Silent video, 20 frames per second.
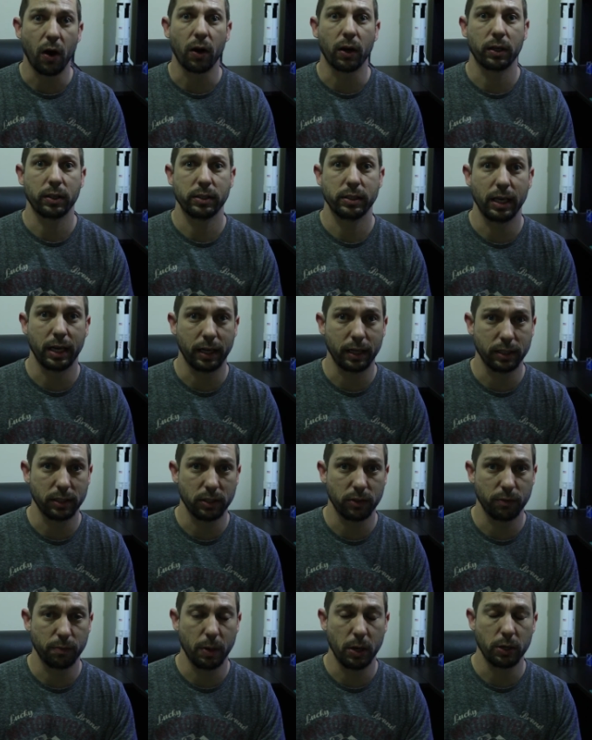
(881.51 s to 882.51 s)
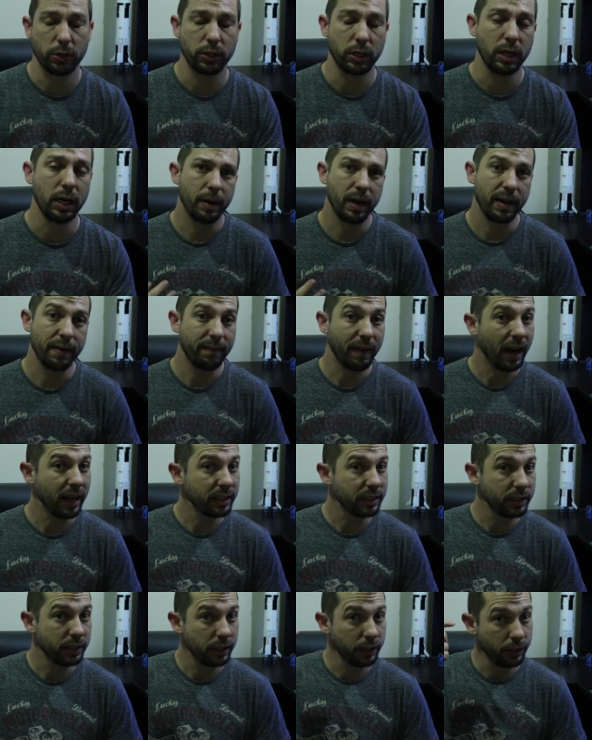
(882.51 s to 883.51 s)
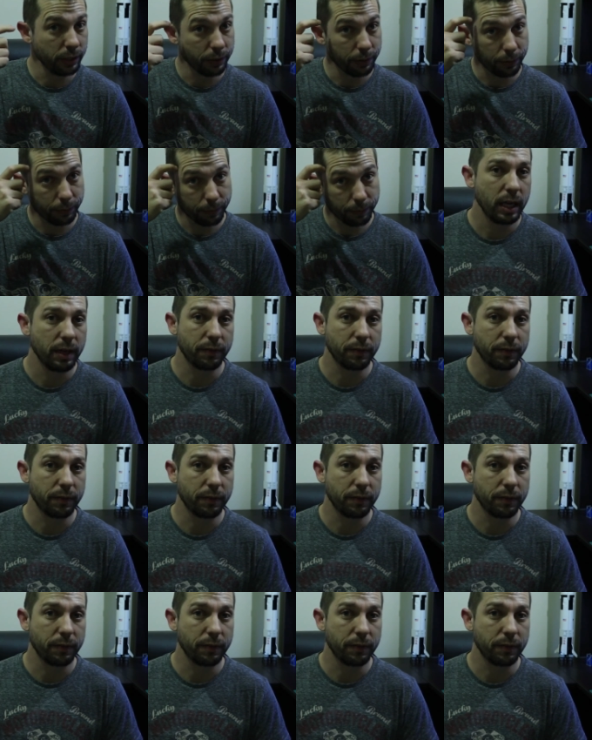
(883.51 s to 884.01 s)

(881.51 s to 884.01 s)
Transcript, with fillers: arc seconds of motion. My advice to you,